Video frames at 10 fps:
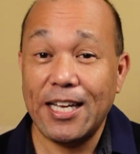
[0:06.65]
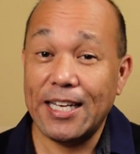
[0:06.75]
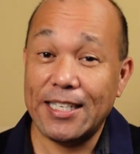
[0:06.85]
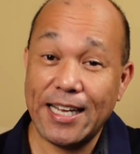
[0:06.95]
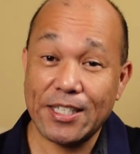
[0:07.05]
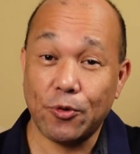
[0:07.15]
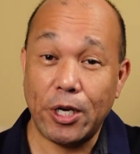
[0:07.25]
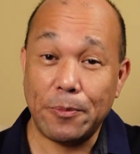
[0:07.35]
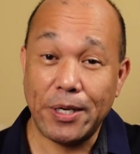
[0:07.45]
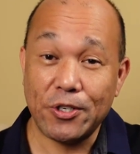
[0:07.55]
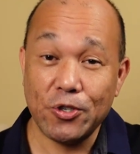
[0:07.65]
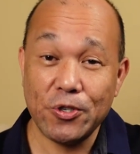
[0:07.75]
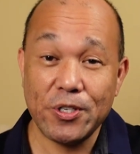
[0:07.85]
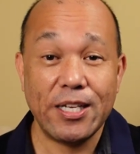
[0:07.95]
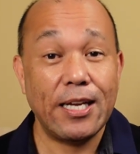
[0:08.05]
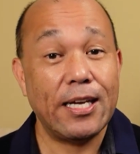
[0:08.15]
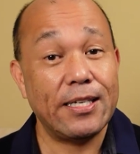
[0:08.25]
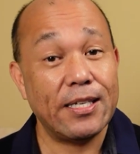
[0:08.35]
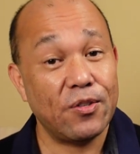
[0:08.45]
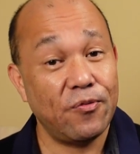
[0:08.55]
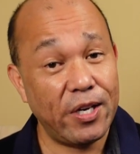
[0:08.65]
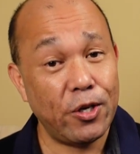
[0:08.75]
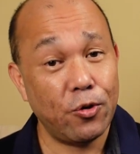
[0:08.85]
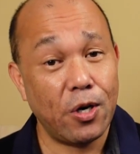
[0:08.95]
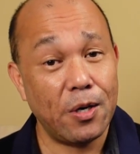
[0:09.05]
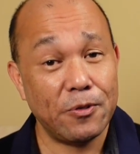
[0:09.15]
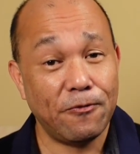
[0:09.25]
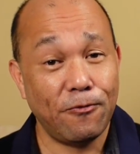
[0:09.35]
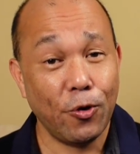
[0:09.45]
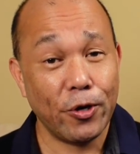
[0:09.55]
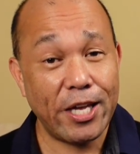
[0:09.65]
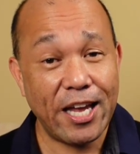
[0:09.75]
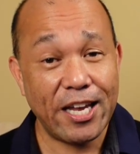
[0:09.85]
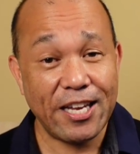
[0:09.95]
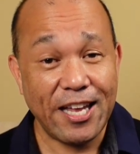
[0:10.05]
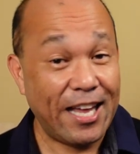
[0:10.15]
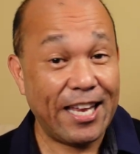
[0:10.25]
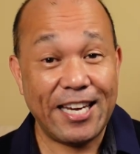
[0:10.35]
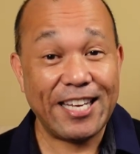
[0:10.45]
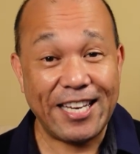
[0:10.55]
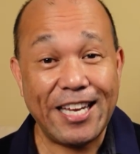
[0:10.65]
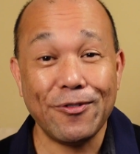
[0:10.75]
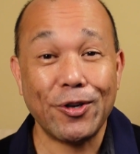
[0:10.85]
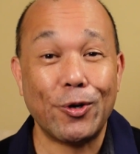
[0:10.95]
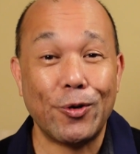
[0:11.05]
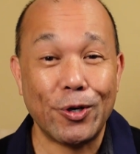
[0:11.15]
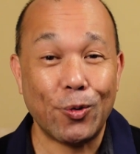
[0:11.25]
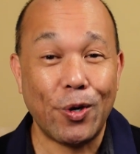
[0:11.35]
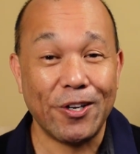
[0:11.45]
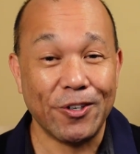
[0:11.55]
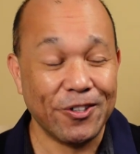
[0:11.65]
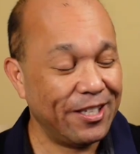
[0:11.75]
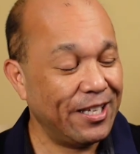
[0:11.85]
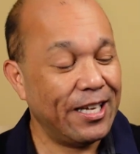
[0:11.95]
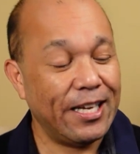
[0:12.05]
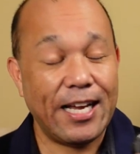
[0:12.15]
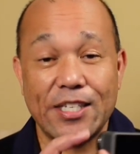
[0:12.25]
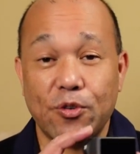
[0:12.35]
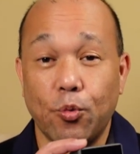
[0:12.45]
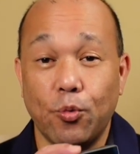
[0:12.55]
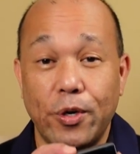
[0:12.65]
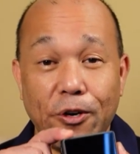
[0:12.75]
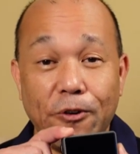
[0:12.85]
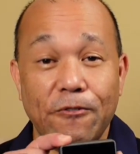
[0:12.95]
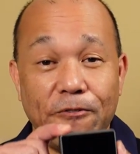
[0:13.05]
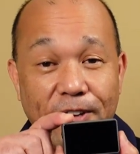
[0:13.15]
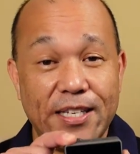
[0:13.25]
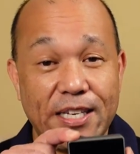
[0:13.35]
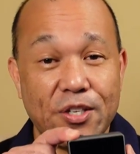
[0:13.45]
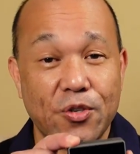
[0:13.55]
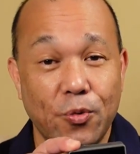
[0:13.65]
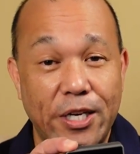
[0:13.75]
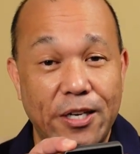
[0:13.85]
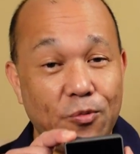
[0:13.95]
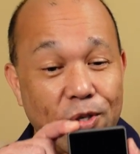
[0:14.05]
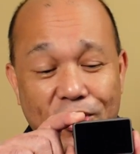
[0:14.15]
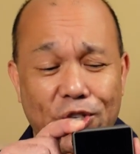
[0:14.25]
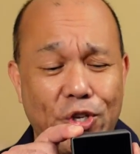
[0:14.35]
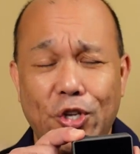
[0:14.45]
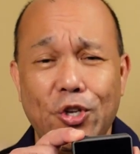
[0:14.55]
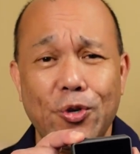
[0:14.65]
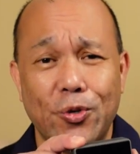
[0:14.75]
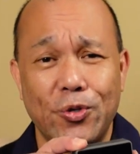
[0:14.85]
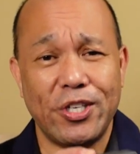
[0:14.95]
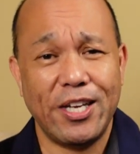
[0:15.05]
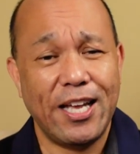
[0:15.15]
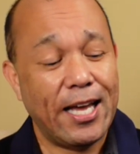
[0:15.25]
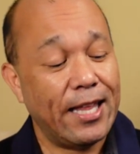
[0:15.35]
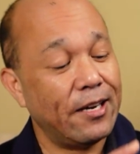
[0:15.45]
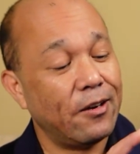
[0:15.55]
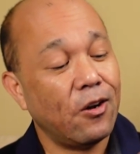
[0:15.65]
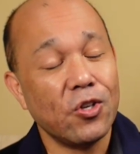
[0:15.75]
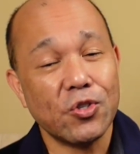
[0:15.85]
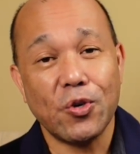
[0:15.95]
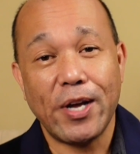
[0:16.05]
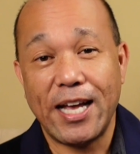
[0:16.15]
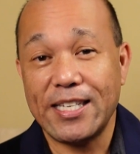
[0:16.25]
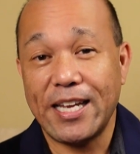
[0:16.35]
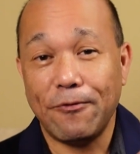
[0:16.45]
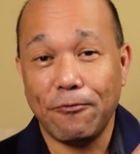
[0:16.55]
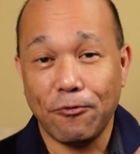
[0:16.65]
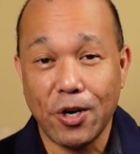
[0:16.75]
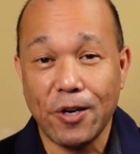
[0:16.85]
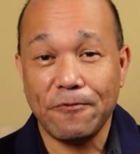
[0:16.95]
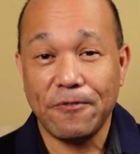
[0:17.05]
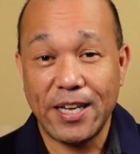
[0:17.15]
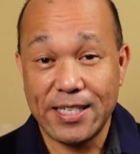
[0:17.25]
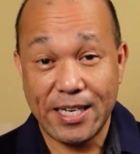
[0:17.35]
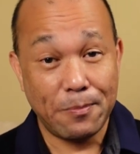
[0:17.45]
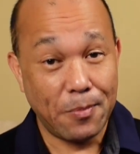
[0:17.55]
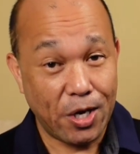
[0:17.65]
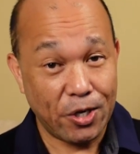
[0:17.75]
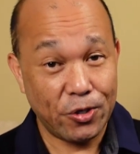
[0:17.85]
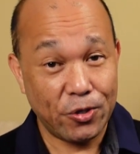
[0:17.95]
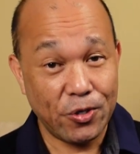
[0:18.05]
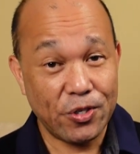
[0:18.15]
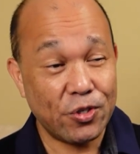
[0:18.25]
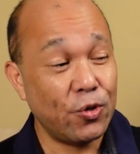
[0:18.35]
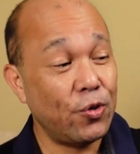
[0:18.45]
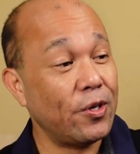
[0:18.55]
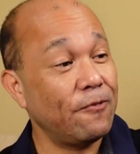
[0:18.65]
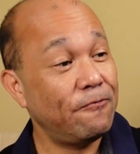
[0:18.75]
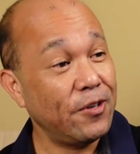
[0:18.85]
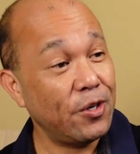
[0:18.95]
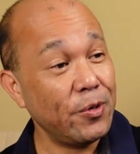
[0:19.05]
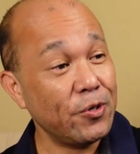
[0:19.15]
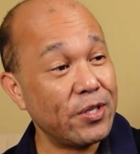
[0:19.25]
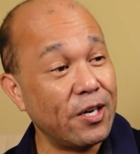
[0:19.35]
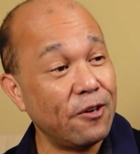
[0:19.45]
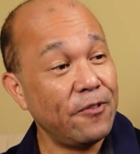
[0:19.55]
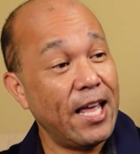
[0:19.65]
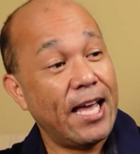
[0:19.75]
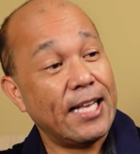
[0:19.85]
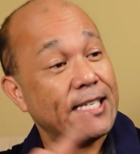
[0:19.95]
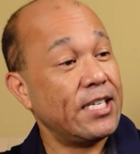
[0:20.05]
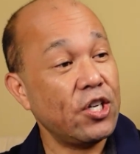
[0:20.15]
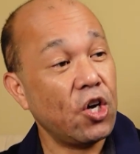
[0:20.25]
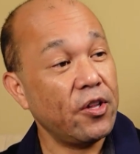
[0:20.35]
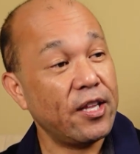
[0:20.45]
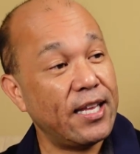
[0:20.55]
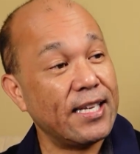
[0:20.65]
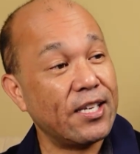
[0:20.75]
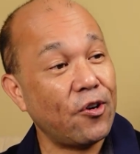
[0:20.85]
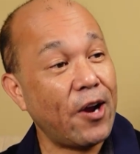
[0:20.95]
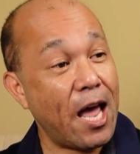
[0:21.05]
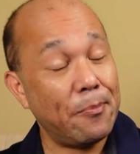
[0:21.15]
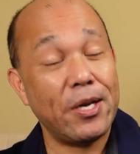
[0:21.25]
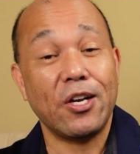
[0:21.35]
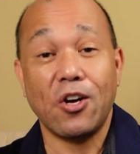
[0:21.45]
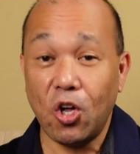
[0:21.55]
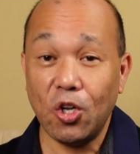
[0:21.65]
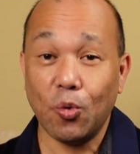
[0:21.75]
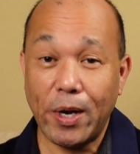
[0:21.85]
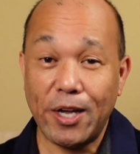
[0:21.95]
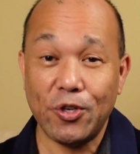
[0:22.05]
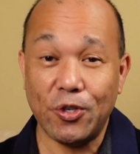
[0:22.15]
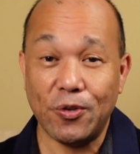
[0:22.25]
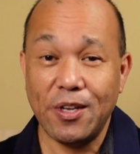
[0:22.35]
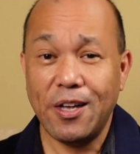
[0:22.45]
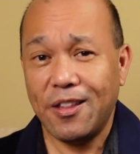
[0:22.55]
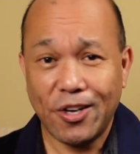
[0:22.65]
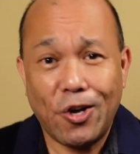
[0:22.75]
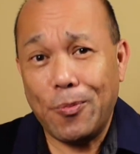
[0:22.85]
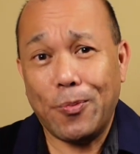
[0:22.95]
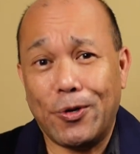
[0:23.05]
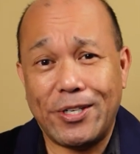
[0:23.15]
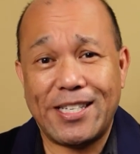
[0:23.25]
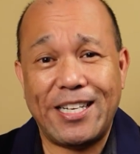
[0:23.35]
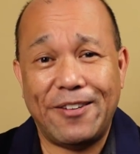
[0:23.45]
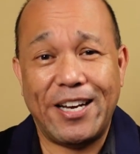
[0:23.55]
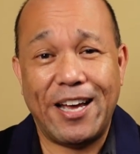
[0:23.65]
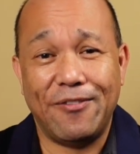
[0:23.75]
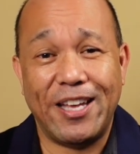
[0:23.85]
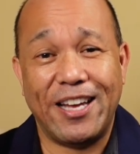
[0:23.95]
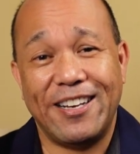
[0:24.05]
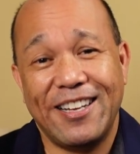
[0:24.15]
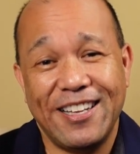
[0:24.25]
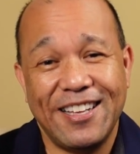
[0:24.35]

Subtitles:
It takes great pictures, it does video up to 4K, and it can even go underwater. It has a rear-facing screen, which is huge, and it also has a front-facing monitor so you can film yourself and see all the things that are happening all around you. The GoPro doesn't even have that.